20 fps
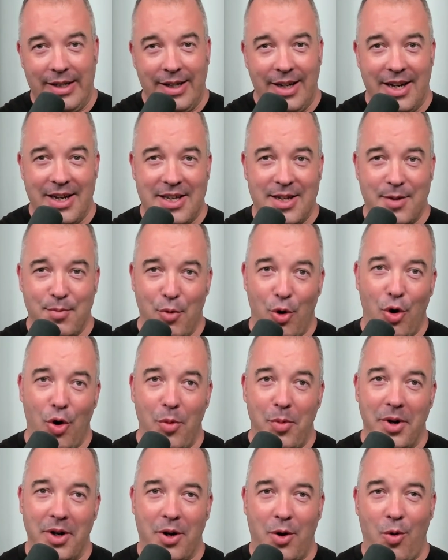a small
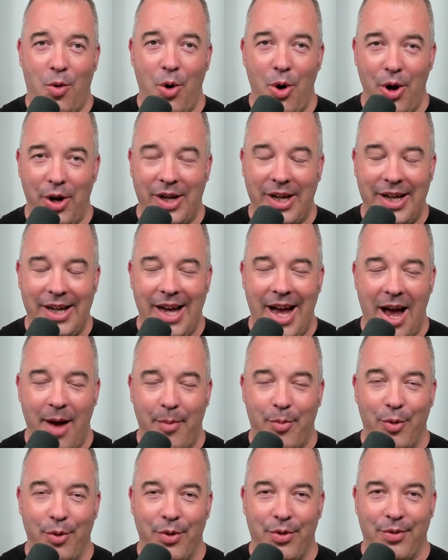but quirky
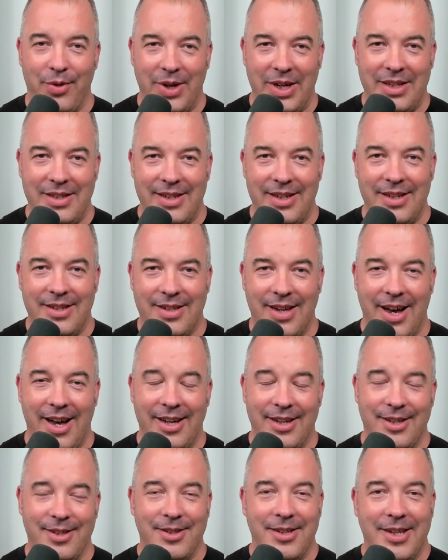Apple III
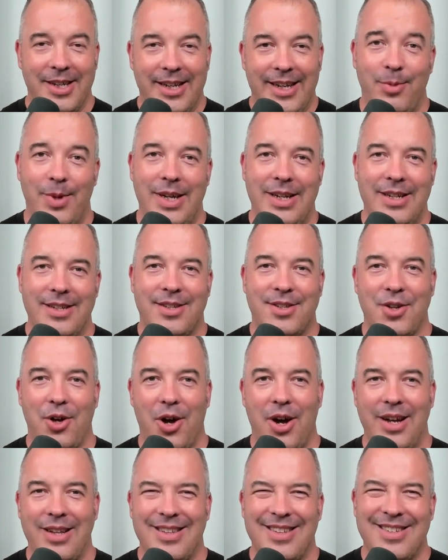detail.
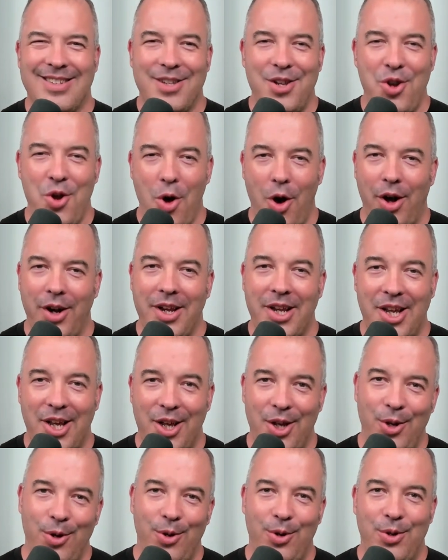Inside, there's not a
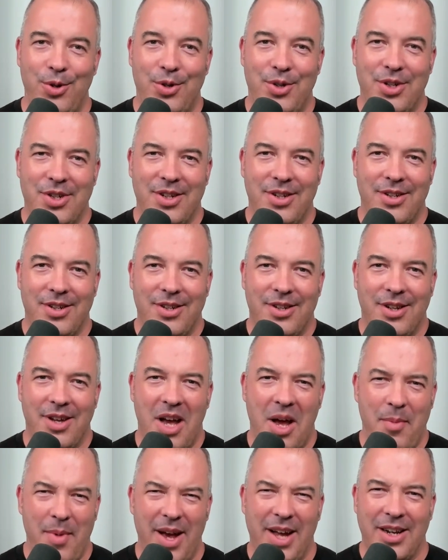huge
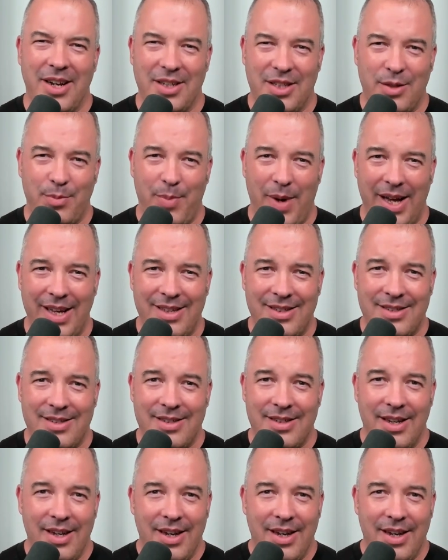amount of space.